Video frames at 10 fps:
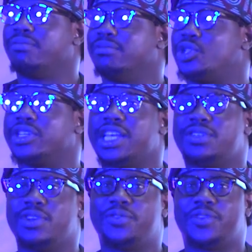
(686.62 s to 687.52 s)

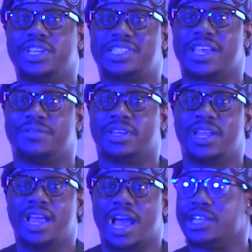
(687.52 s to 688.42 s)
successfully finished serving
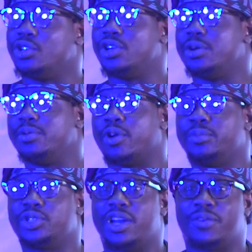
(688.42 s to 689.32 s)
as the Honorable
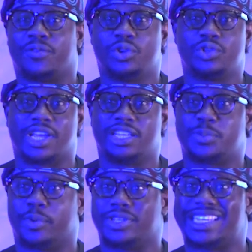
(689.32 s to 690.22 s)
Commissioner for Youth and
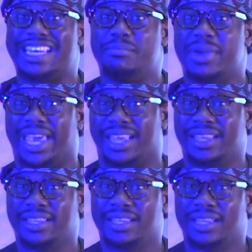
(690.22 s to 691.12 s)
Sports in May.
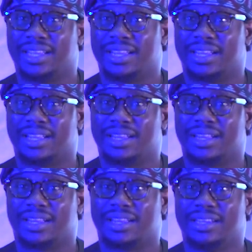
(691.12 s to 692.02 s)

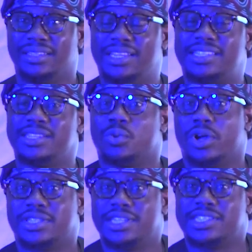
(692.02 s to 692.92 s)
This is
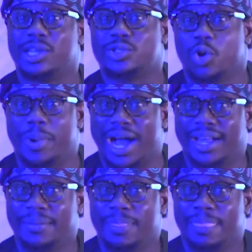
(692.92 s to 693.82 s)
what? This is October.
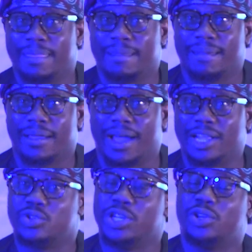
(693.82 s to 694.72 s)

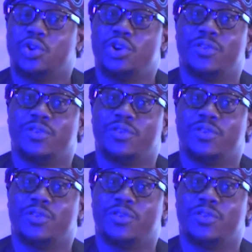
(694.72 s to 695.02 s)
And to the glory